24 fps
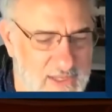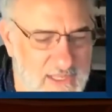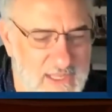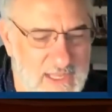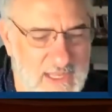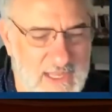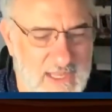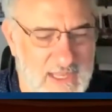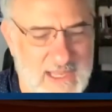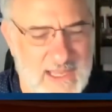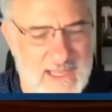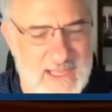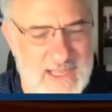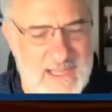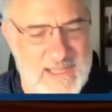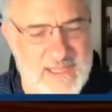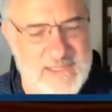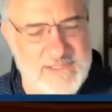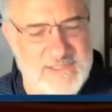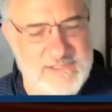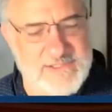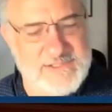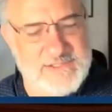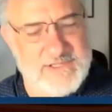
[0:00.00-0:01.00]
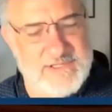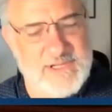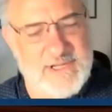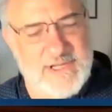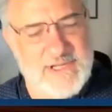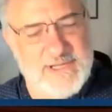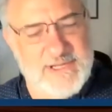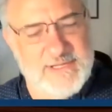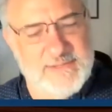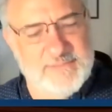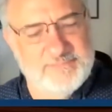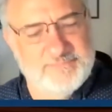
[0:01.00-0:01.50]
and
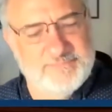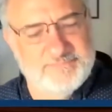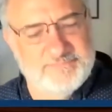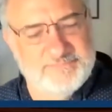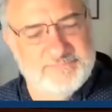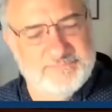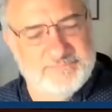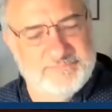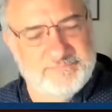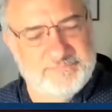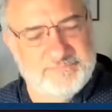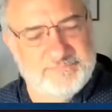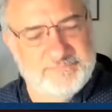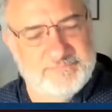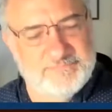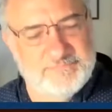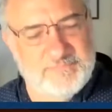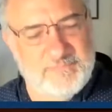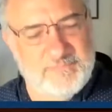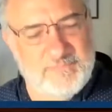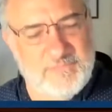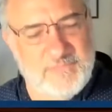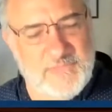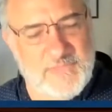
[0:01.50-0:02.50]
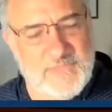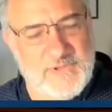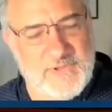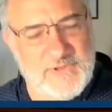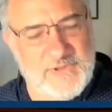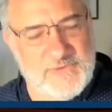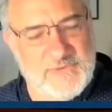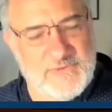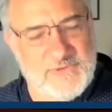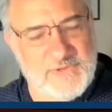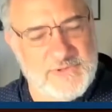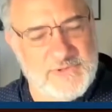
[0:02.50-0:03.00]
um,
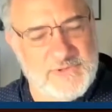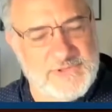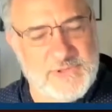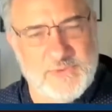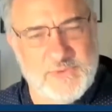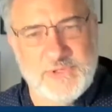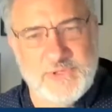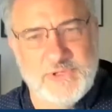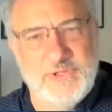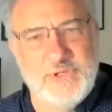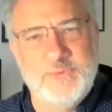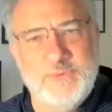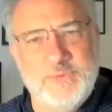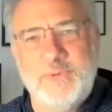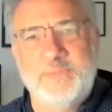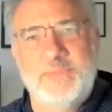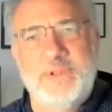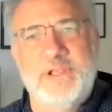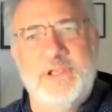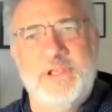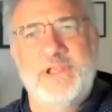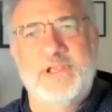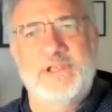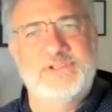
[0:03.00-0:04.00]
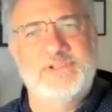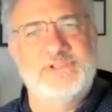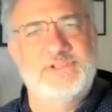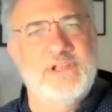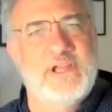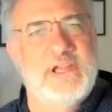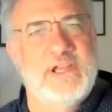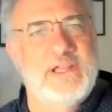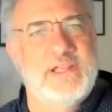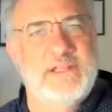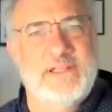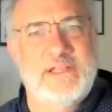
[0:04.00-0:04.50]
th- so human beings
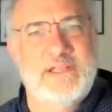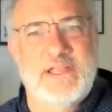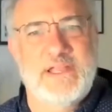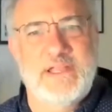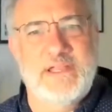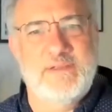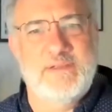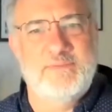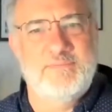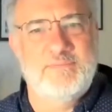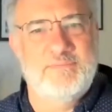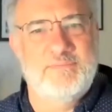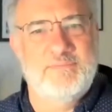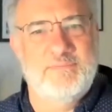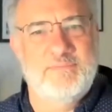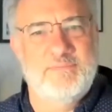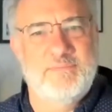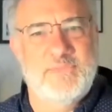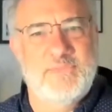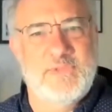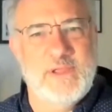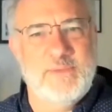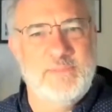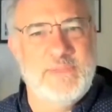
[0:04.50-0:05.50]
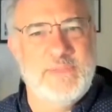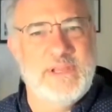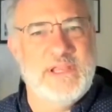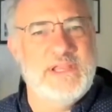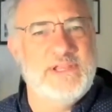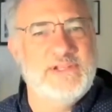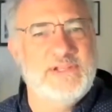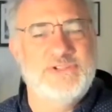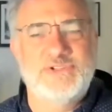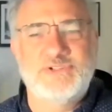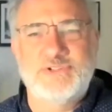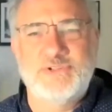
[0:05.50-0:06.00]
they they they
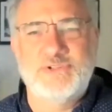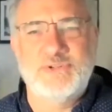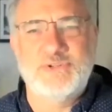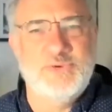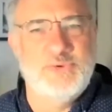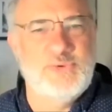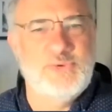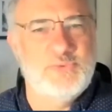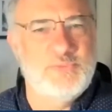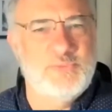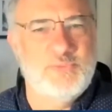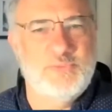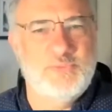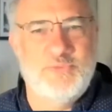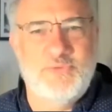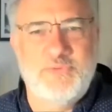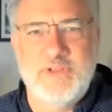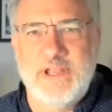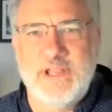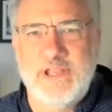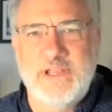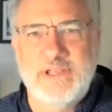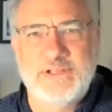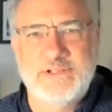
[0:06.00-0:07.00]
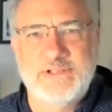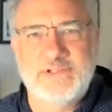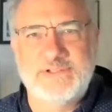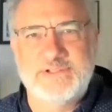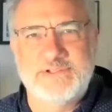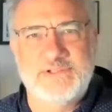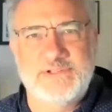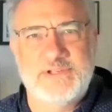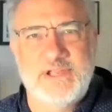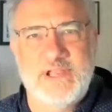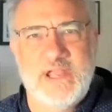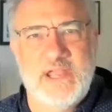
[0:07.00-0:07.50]
mean to do
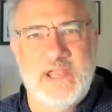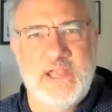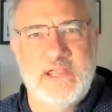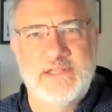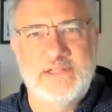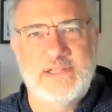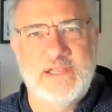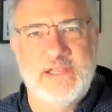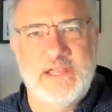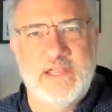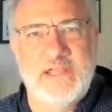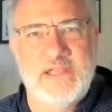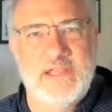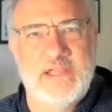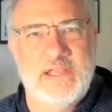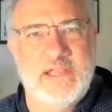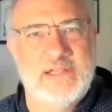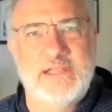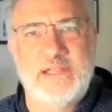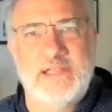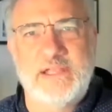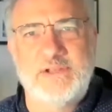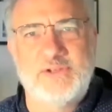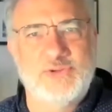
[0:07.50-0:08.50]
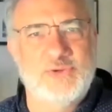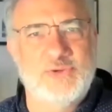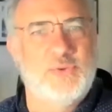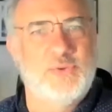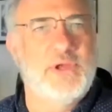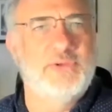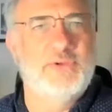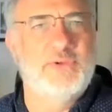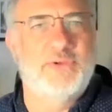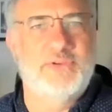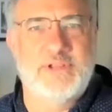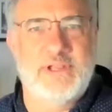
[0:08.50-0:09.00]
things and they and they do
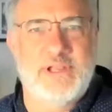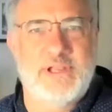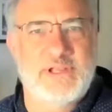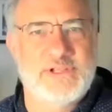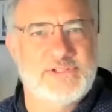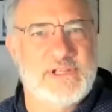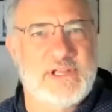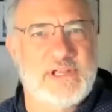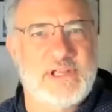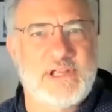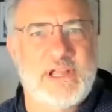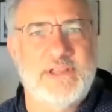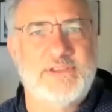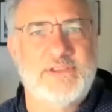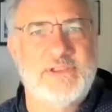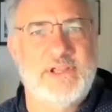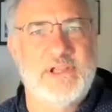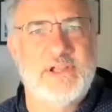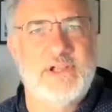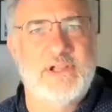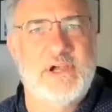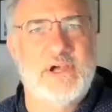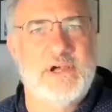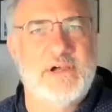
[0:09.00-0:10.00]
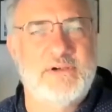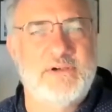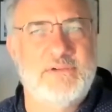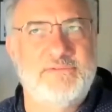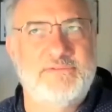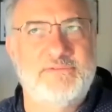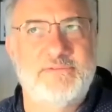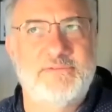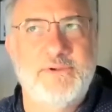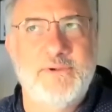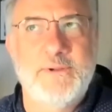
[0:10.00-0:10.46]
other things like i think of